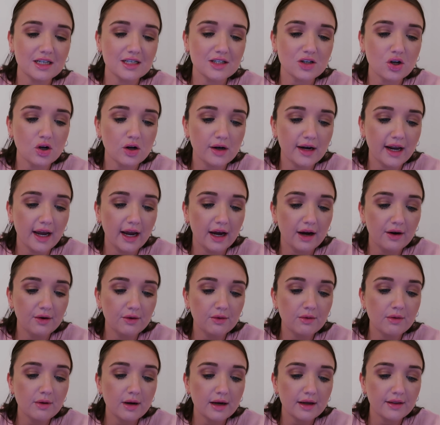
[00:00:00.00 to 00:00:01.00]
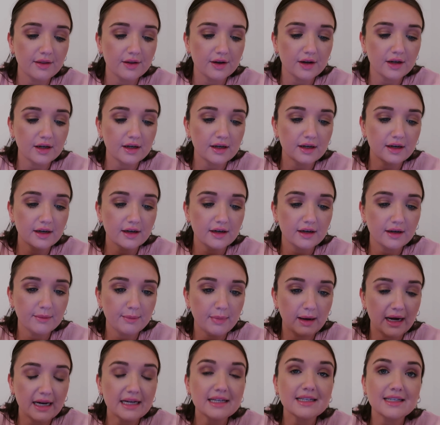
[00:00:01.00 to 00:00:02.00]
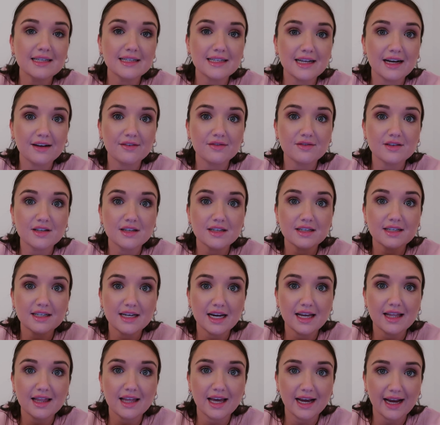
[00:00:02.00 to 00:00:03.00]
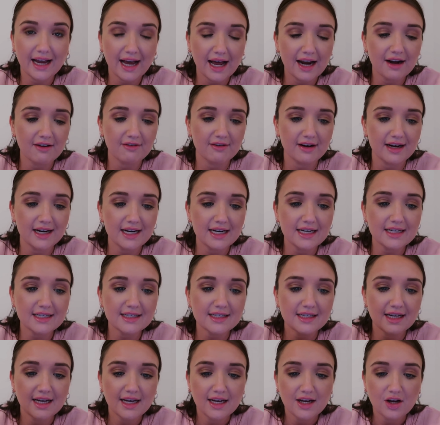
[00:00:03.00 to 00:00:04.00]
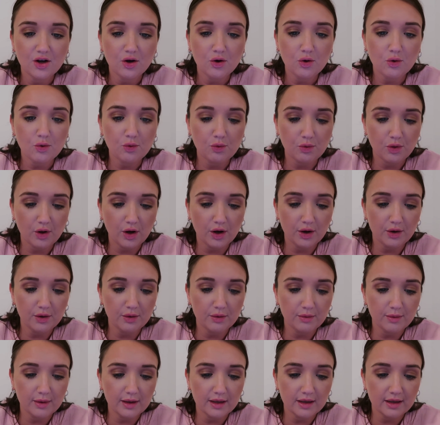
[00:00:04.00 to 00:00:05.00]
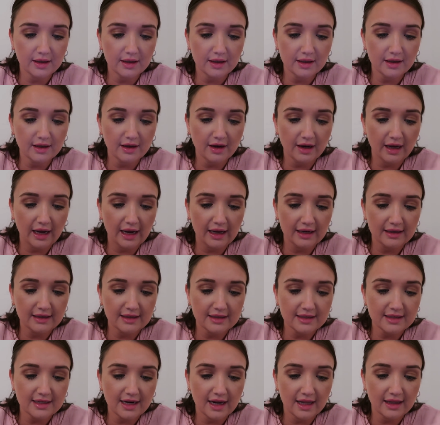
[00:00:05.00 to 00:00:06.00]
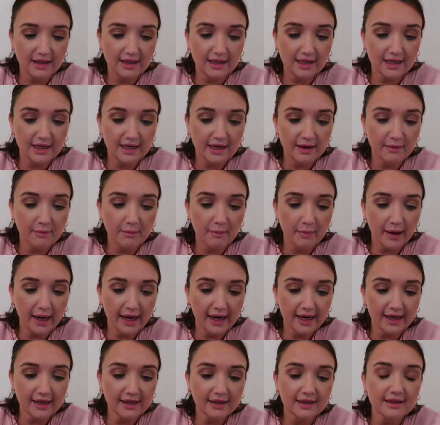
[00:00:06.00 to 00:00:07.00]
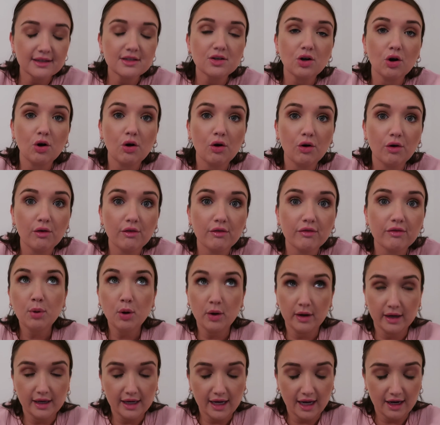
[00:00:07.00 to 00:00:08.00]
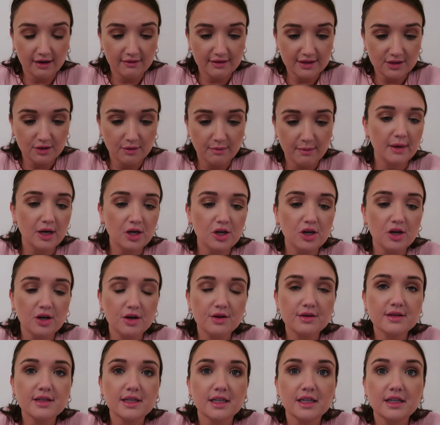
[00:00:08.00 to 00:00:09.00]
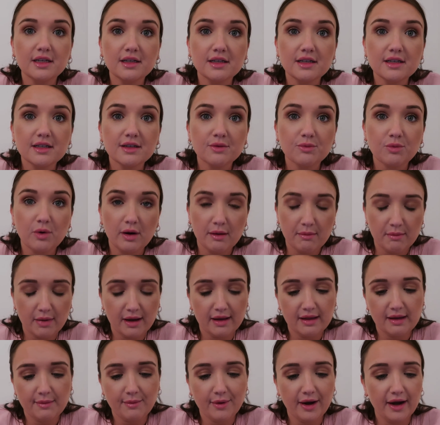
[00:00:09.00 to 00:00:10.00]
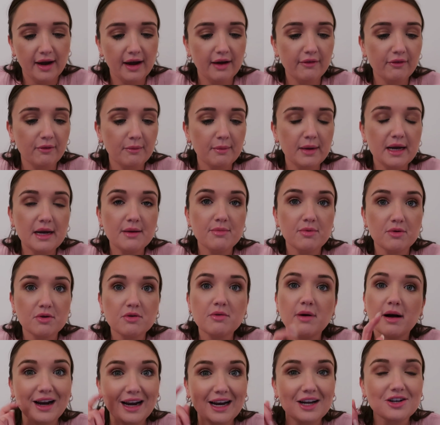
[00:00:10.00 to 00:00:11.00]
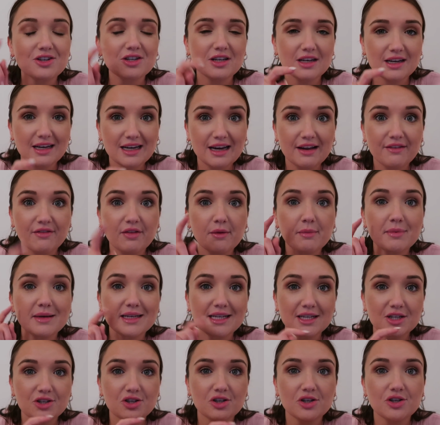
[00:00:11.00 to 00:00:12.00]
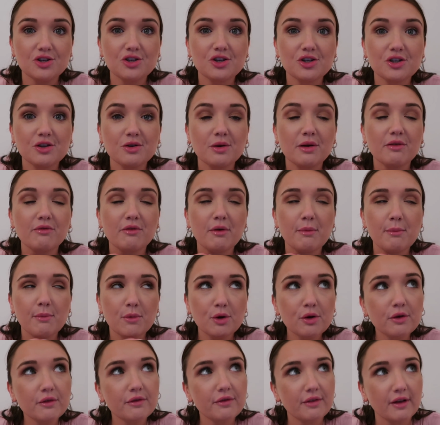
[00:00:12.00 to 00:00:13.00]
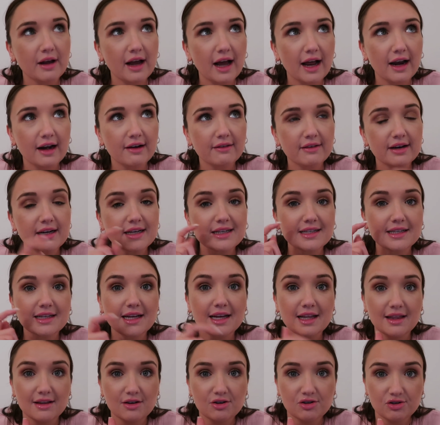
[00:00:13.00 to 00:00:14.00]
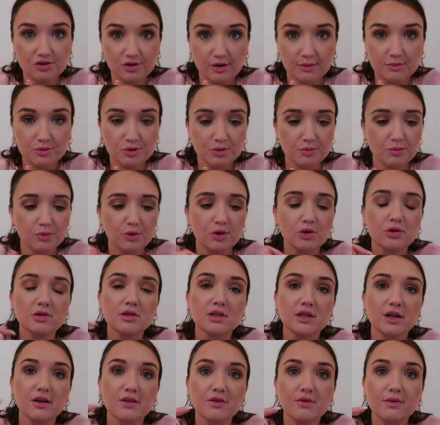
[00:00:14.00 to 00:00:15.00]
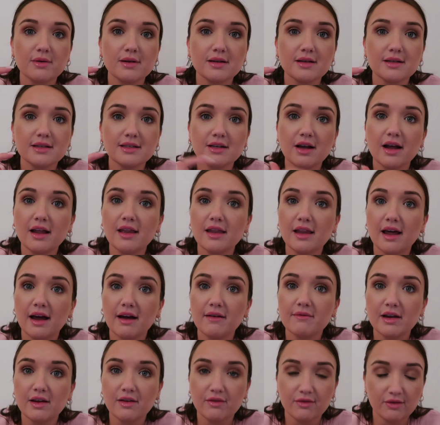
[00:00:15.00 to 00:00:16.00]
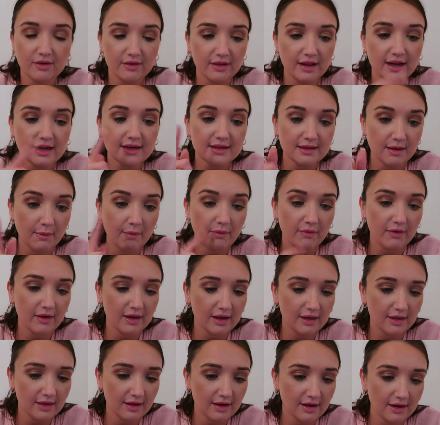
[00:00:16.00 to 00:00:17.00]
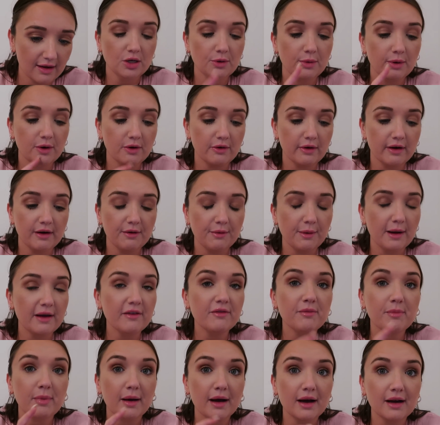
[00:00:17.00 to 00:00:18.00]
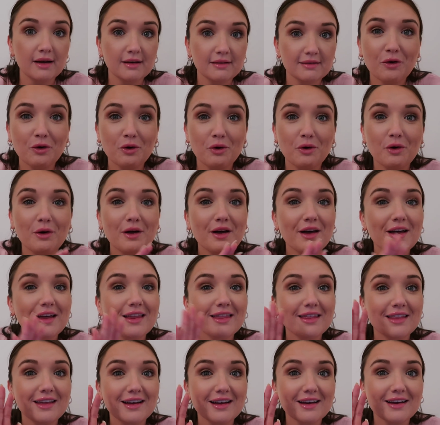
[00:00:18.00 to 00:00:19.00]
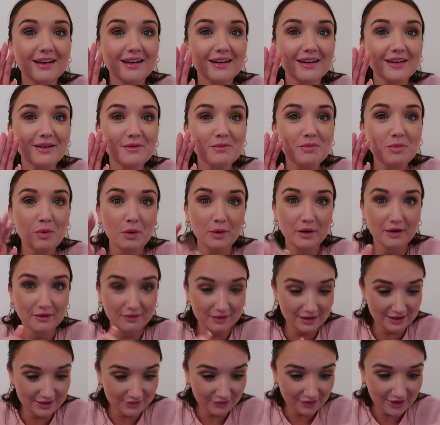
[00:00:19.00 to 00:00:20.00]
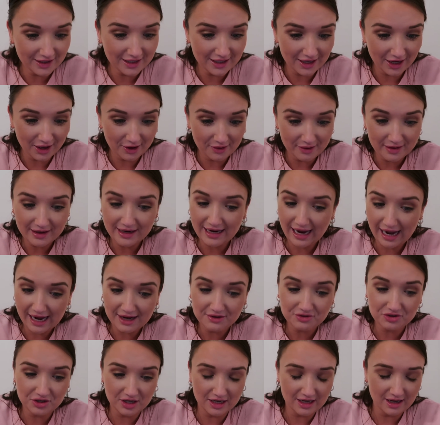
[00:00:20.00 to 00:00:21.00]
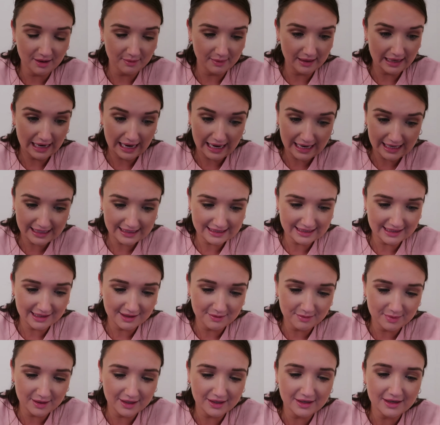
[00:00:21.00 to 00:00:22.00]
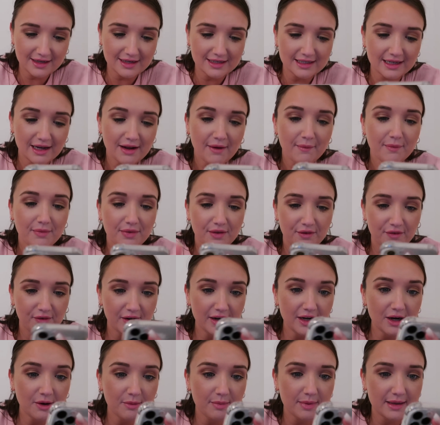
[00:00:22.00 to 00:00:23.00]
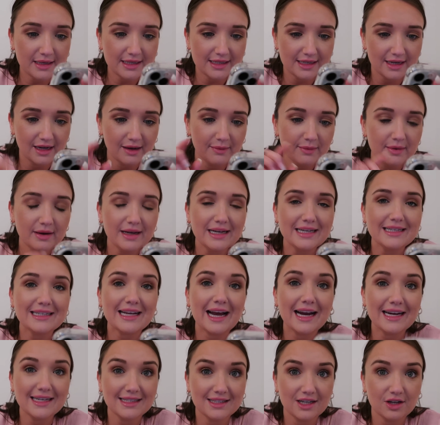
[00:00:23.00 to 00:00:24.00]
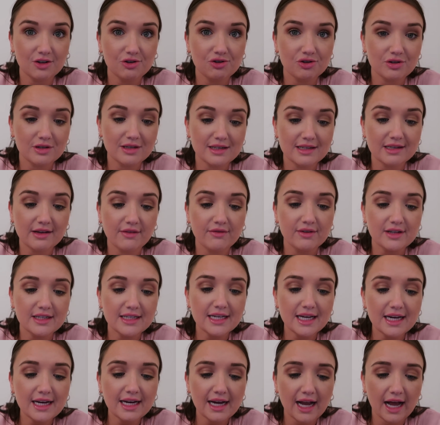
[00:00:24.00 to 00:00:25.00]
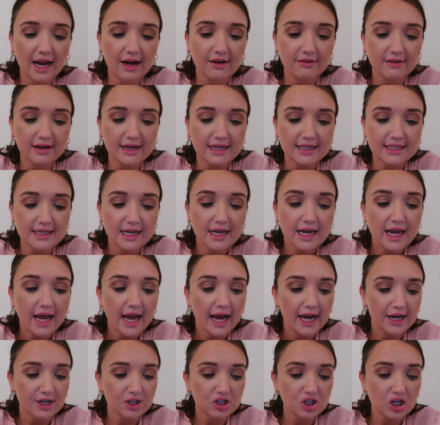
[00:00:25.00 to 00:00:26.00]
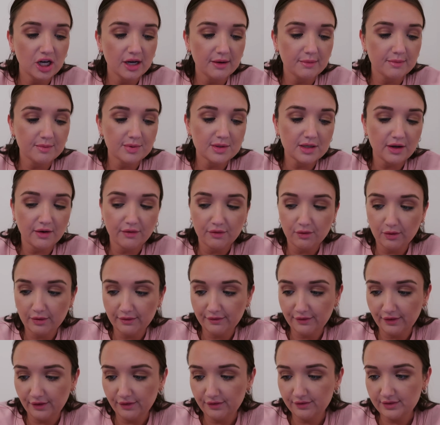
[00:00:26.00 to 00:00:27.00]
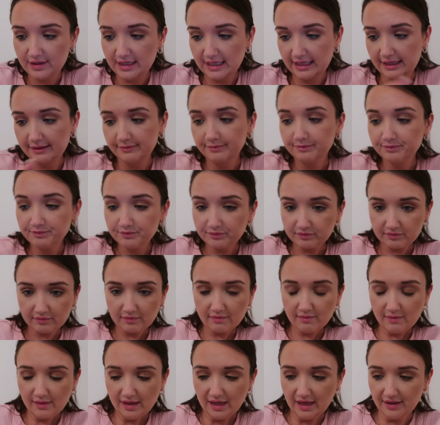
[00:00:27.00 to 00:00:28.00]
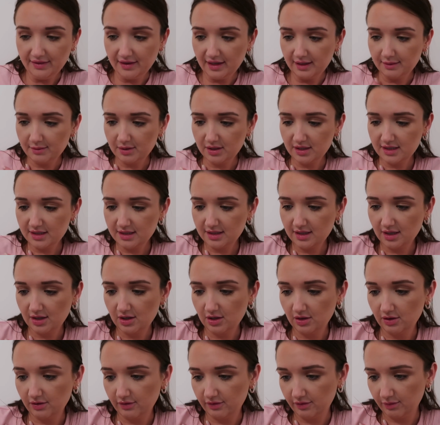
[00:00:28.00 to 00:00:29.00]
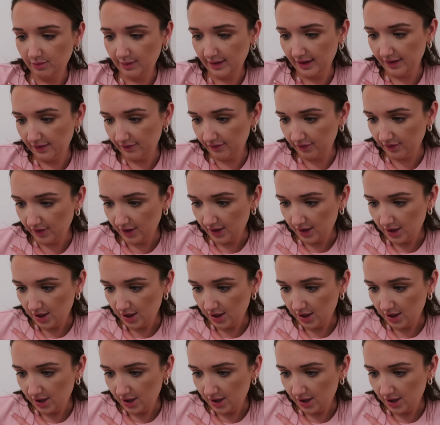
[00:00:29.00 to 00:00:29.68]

has gone out that places have to state their calories, although I understand the impact of putting calories on menus and what impact that might have on people, I'll actually leave the petition to remove the calories in the description box. So sign that if that's something that you agree with. But for the point of this video, it actually come in handy because the Fino Pitta is 817 calories and chips are 450. And then I'm going to start off with